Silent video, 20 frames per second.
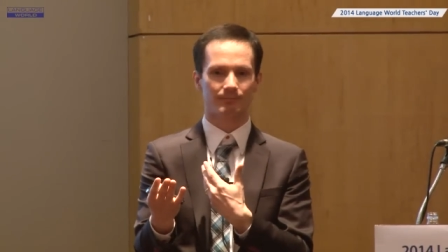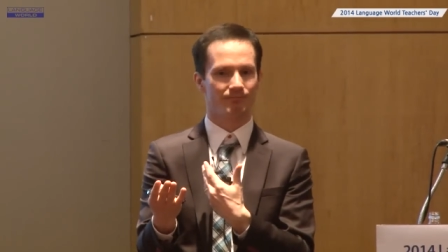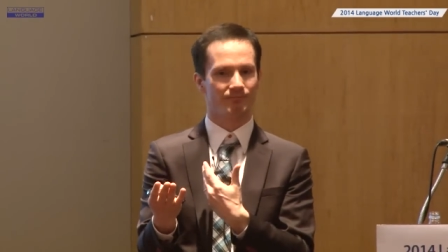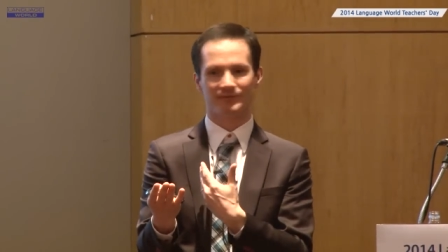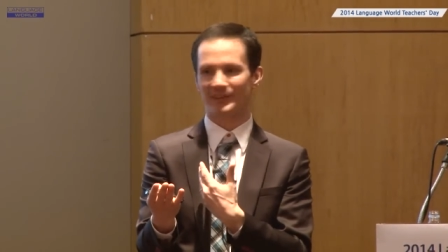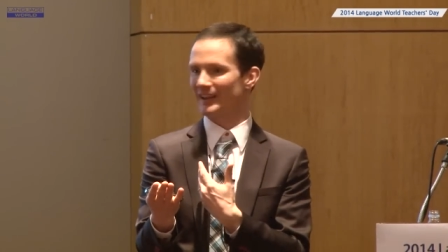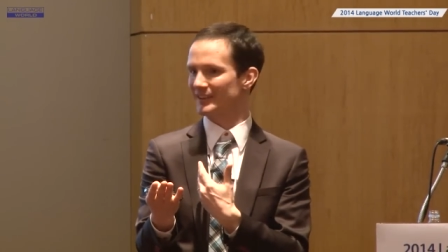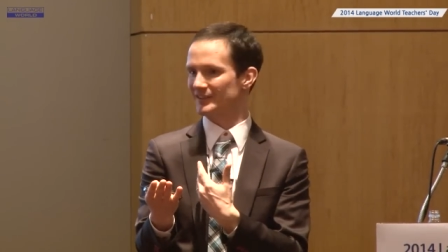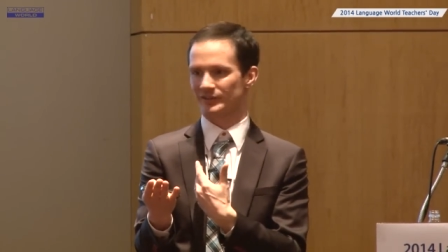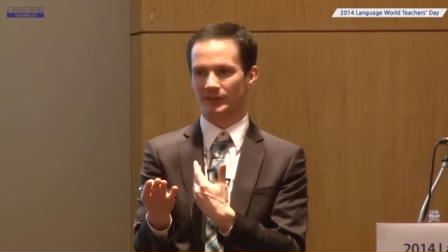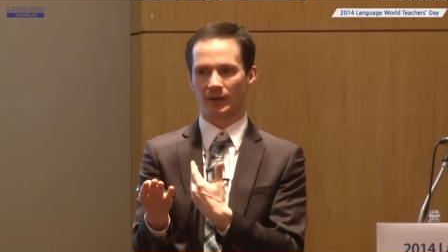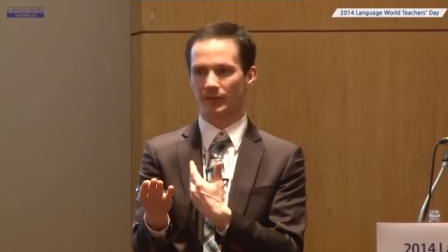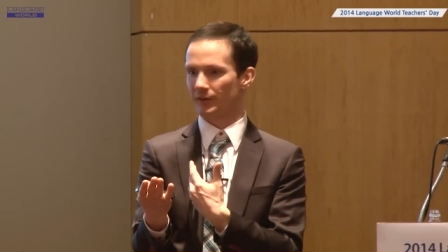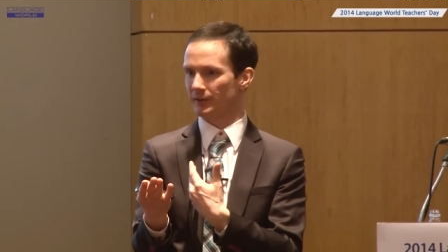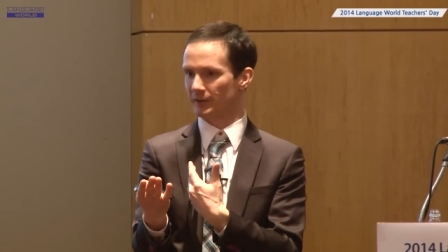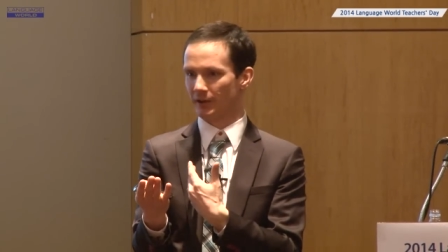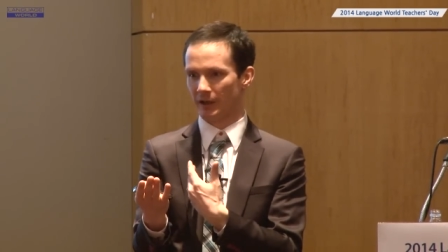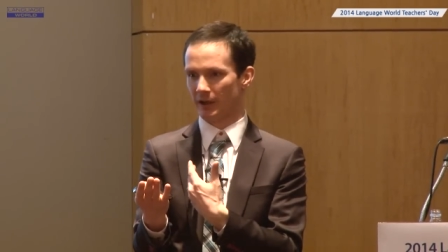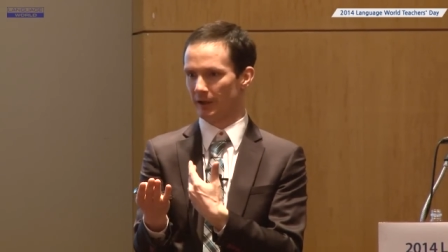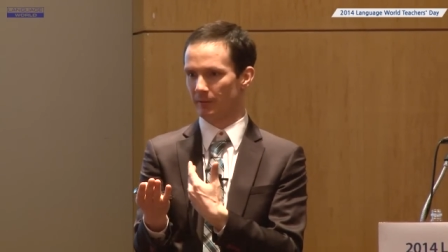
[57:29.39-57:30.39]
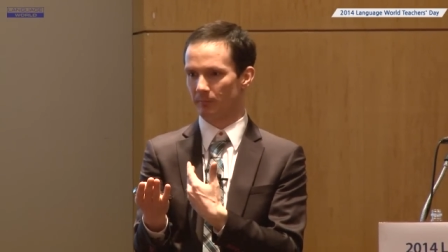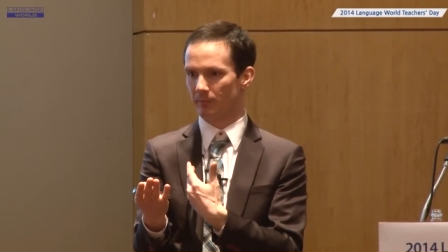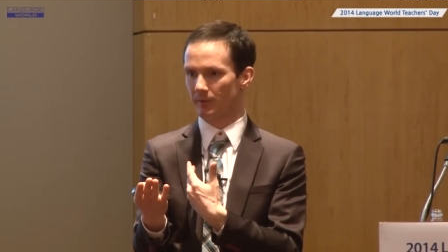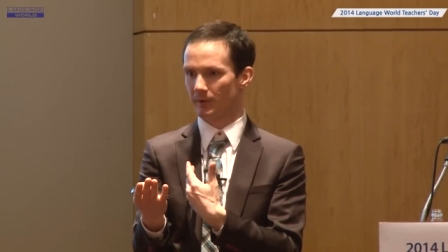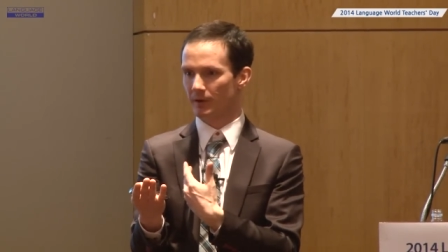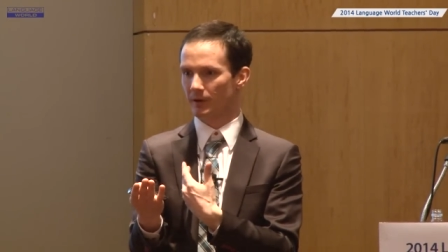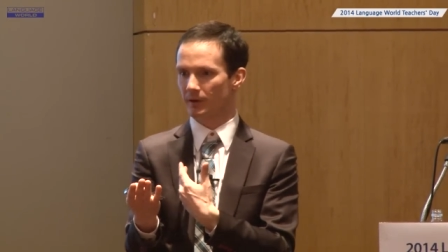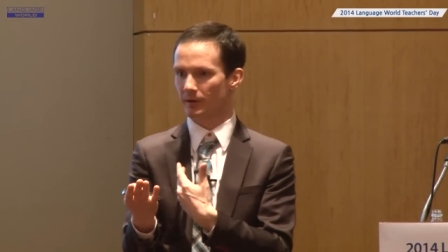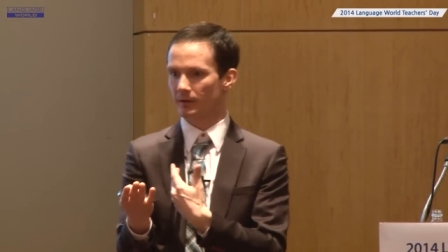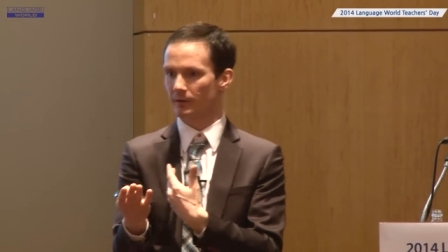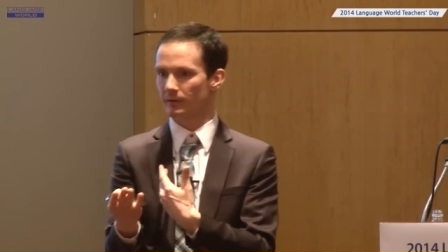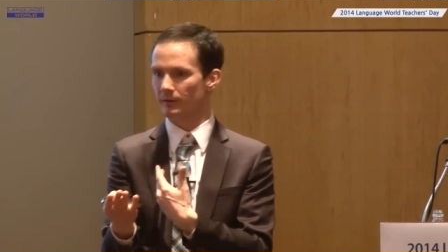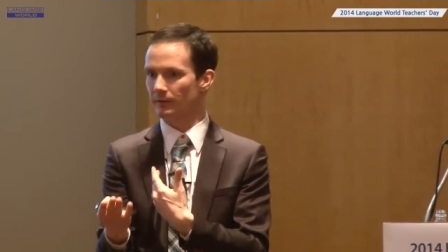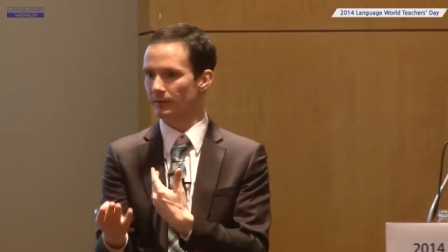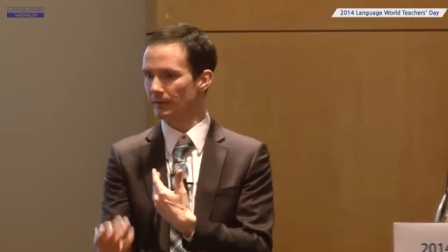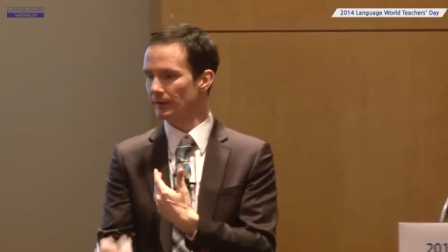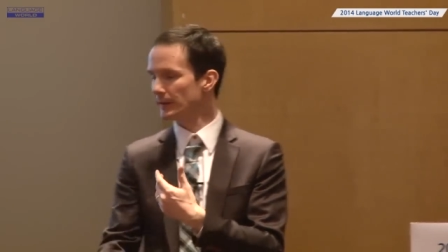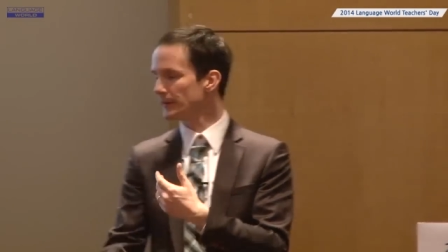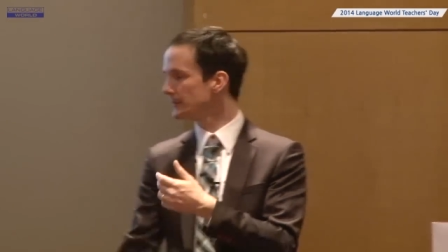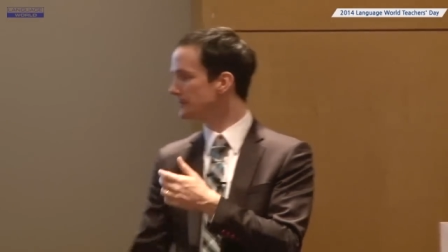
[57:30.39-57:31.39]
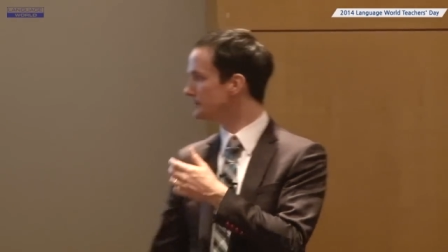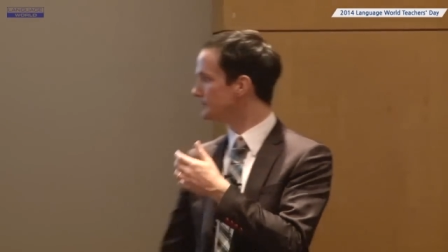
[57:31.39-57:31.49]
that's not the time. Right?